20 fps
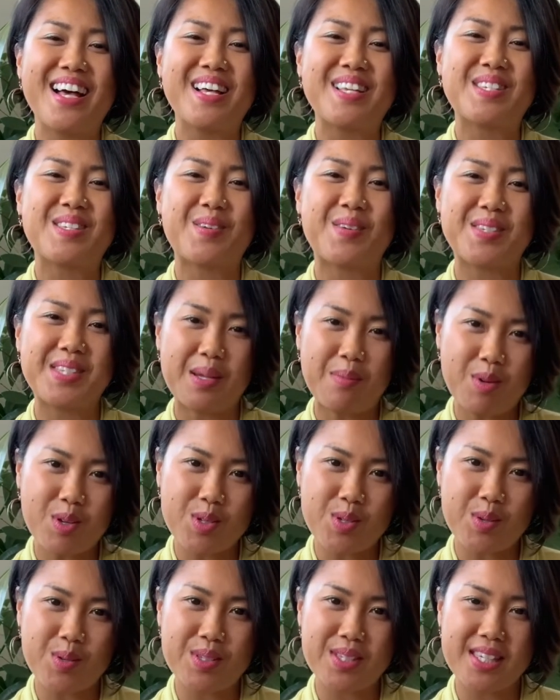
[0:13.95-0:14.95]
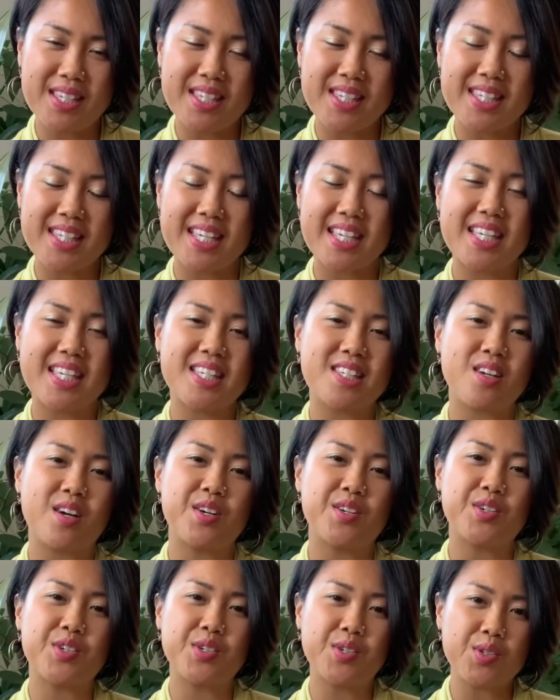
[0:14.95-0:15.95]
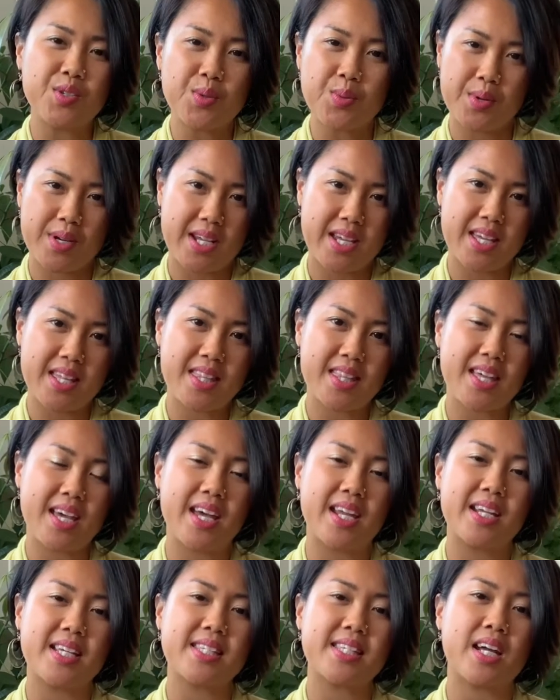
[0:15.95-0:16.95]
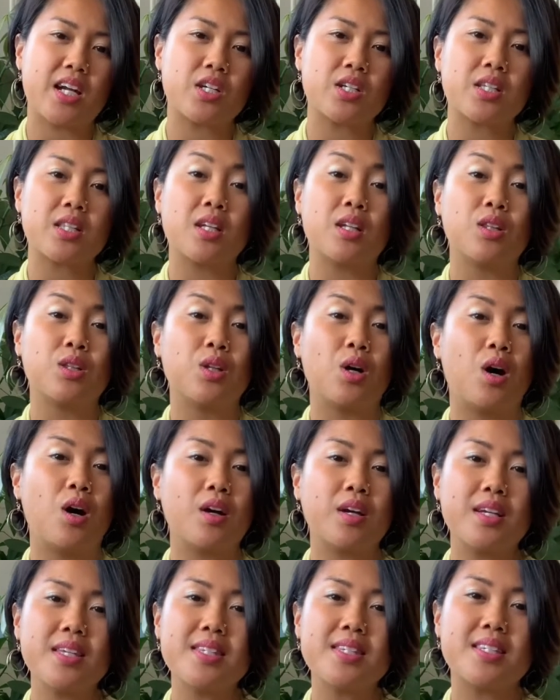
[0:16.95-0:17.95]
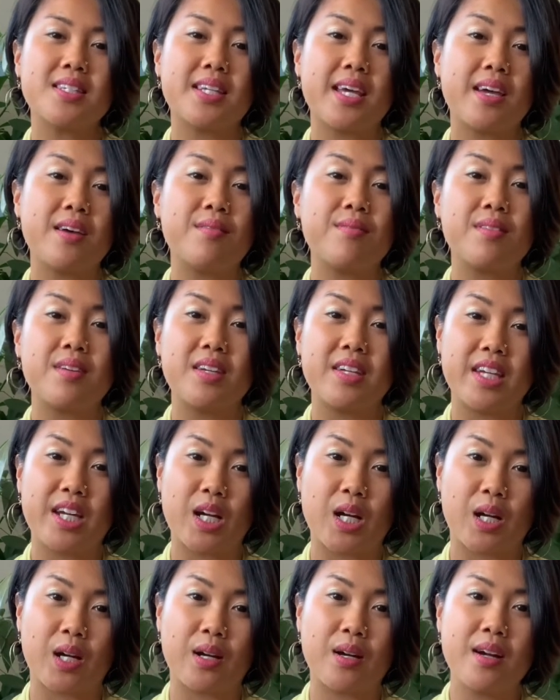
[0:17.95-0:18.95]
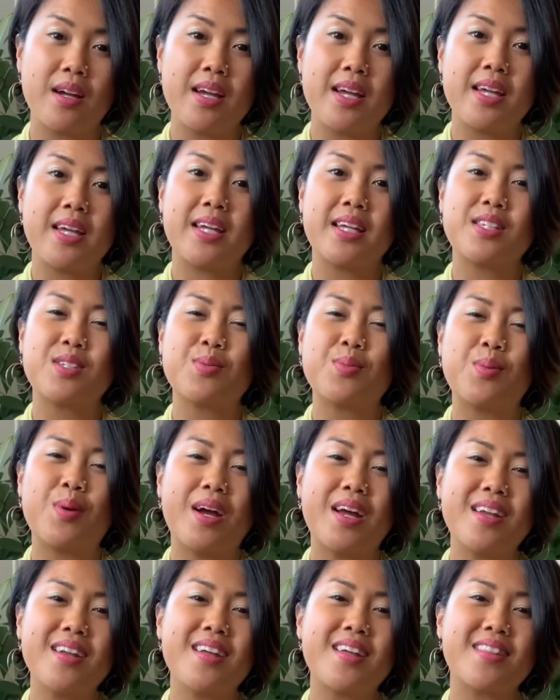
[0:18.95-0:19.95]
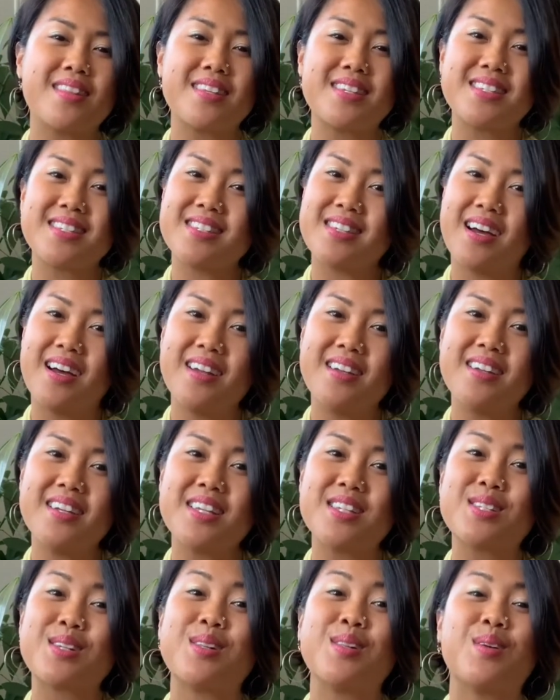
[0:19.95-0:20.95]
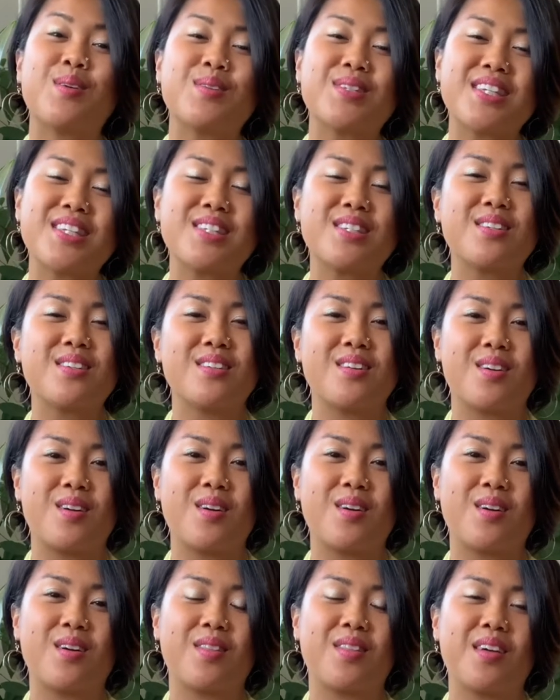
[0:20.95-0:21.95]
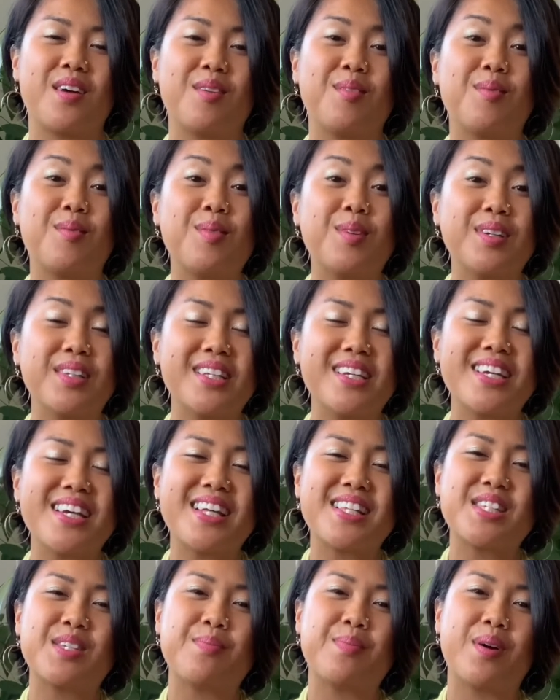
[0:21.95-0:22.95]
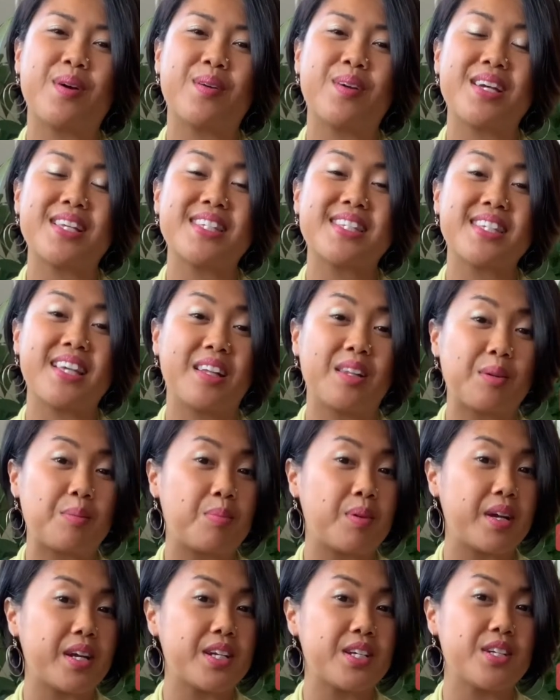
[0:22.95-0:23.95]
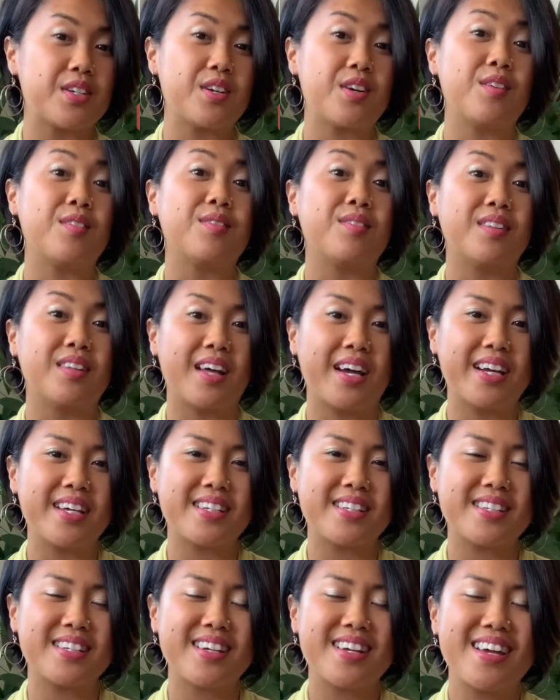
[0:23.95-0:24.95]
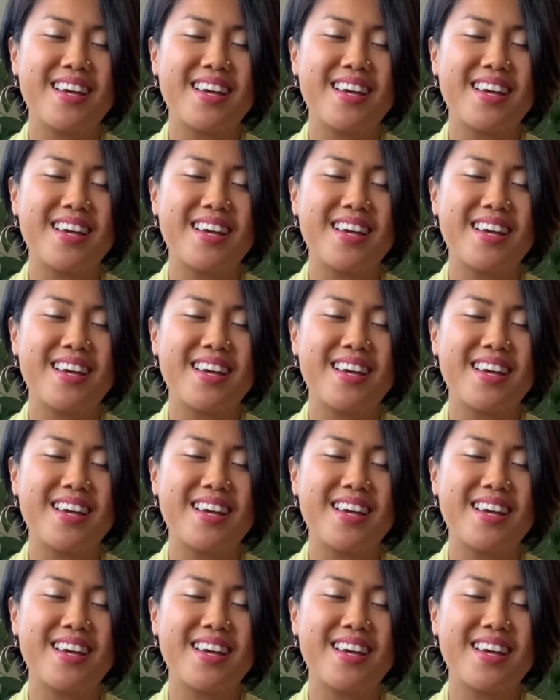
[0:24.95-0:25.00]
So summer solstice is on June 20th and it's actually the longest day of the year. It's when the sun is closest to the earth and really it's about a celebration of light.